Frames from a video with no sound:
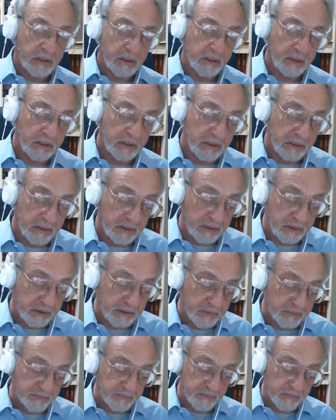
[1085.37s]

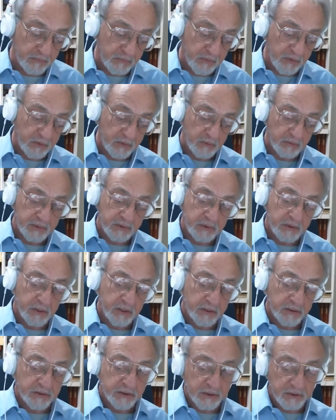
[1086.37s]
um, you know, it, it,